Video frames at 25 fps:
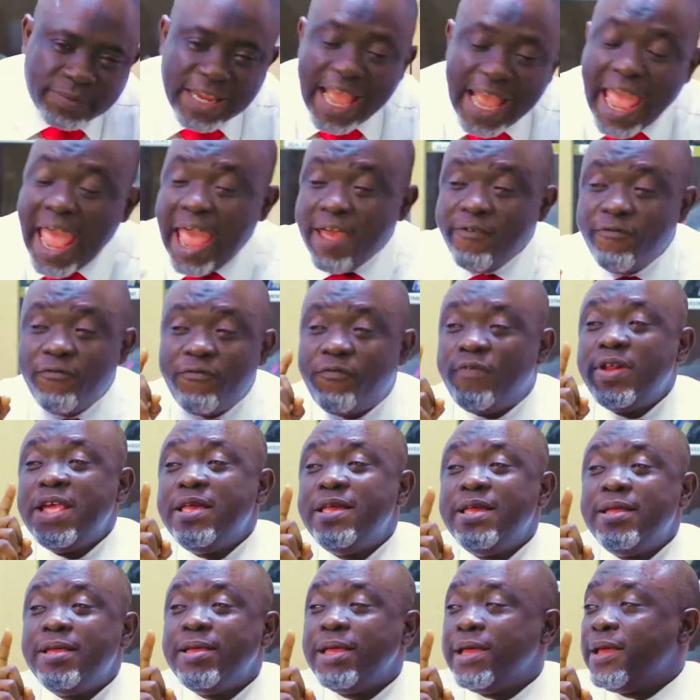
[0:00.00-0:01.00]

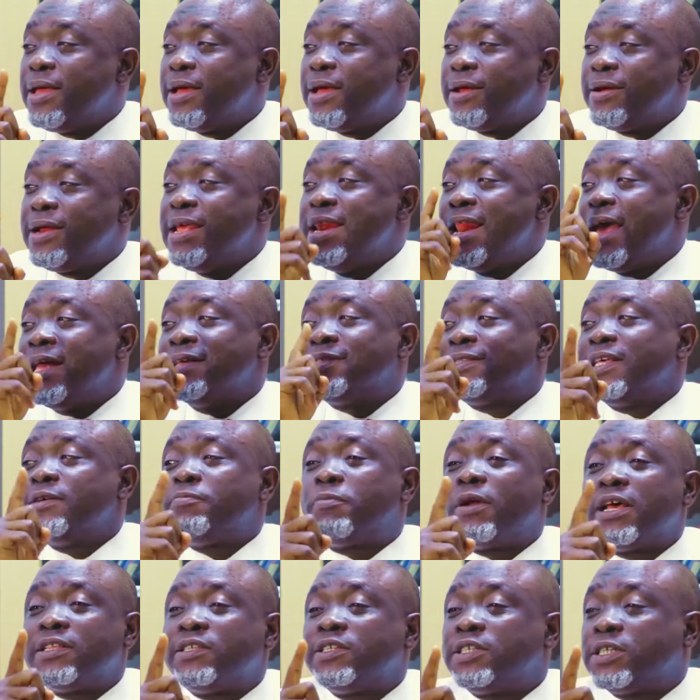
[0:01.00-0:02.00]
Every real estate
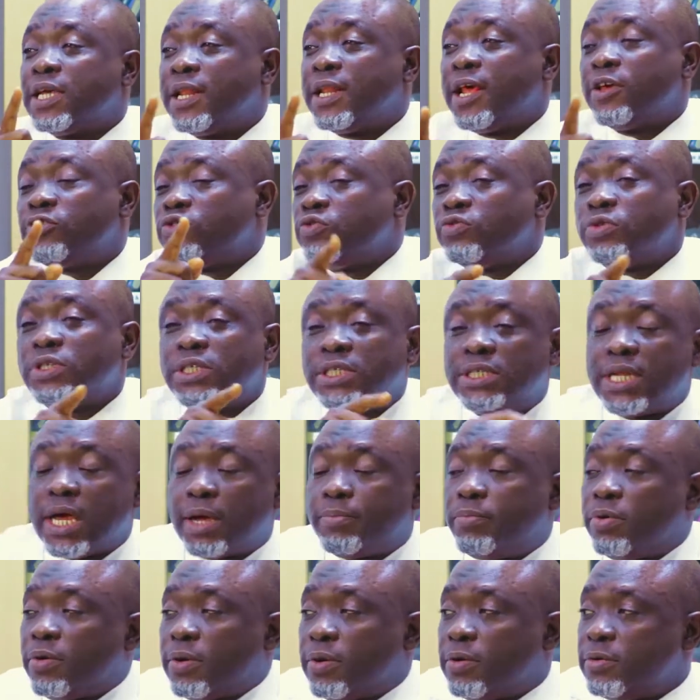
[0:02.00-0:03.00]
practitioner should read
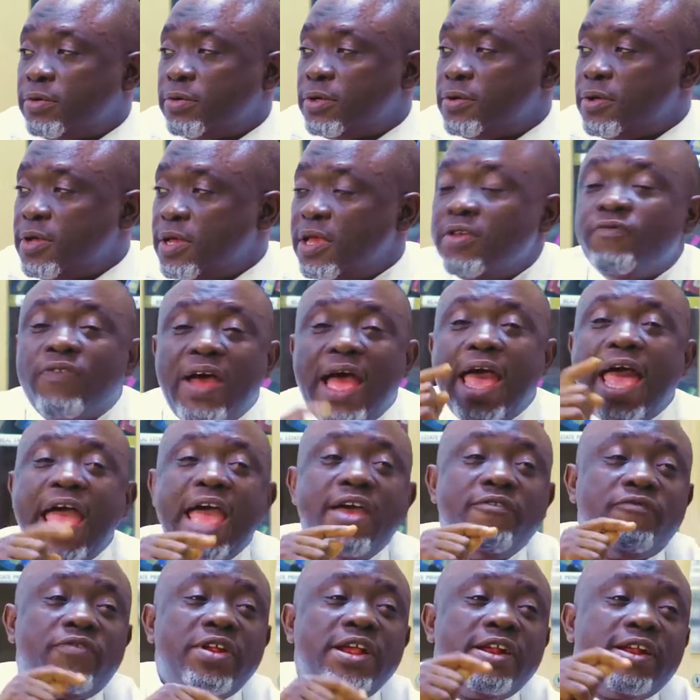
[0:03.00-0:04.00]
that book. In fact,
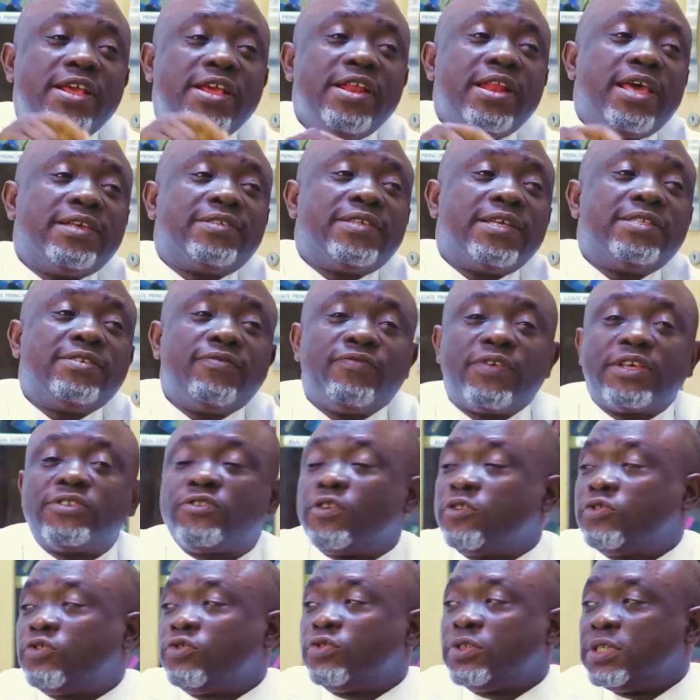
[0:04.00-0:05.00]
every real estate
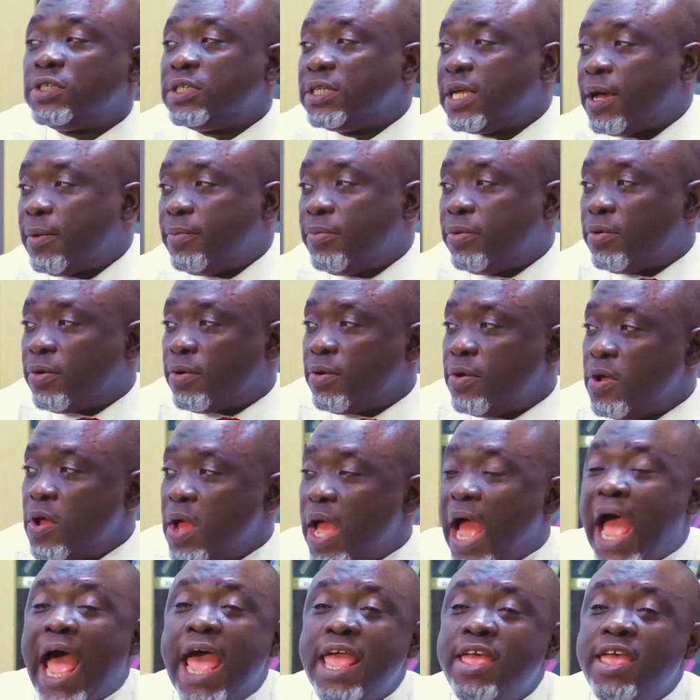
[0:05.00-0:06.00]
investor should read that book.
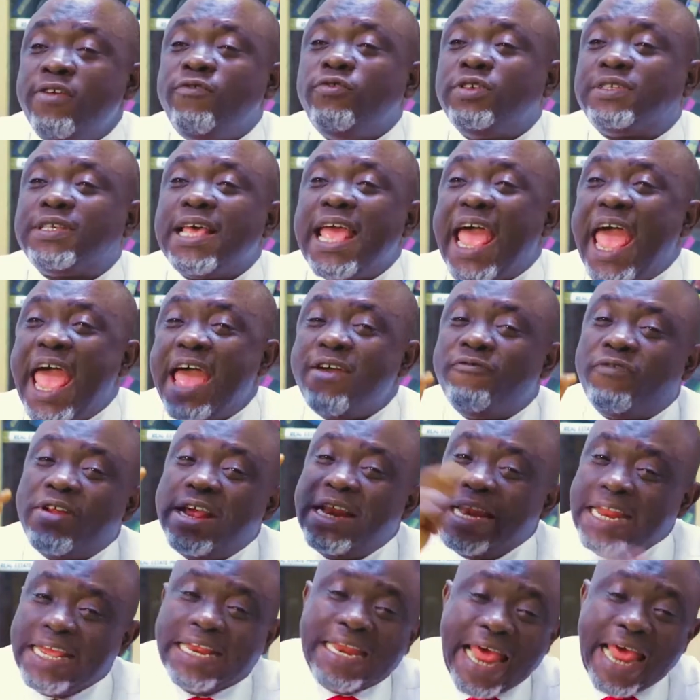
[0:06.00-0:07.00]
I even say
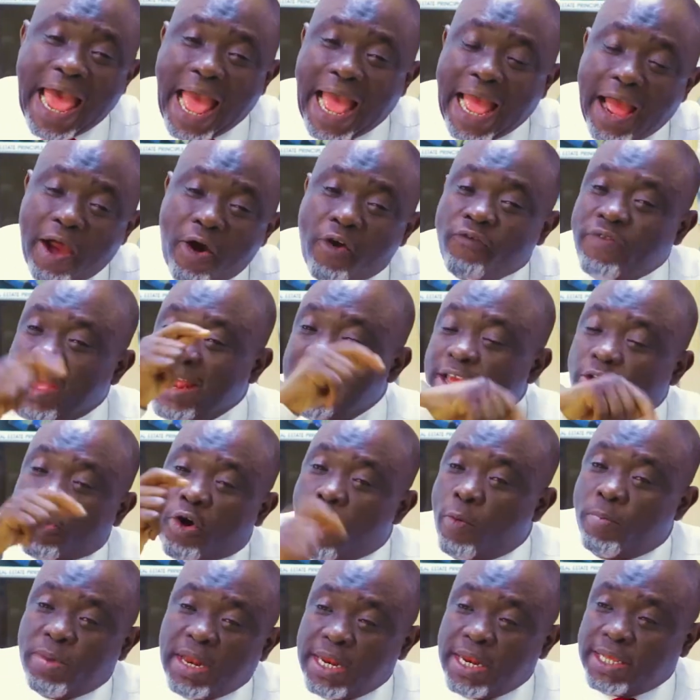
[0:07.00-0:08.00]
every leader of any
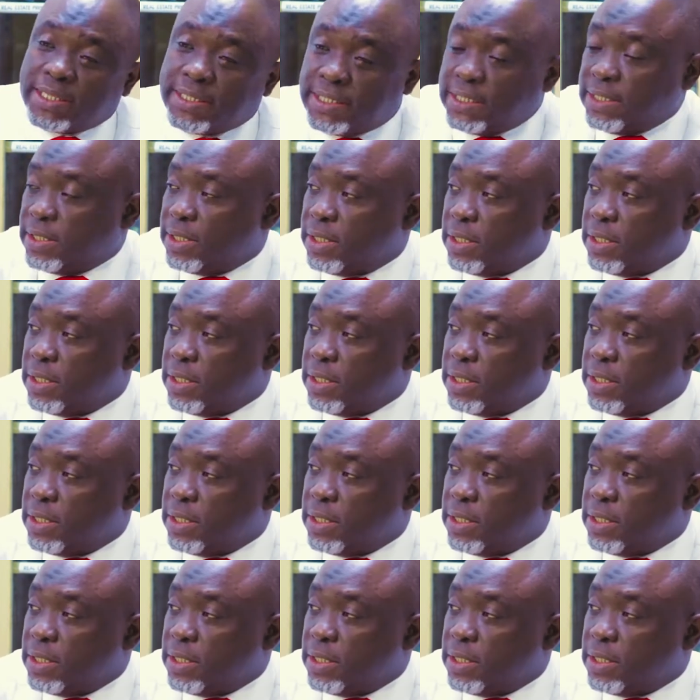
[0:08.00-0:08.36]
community,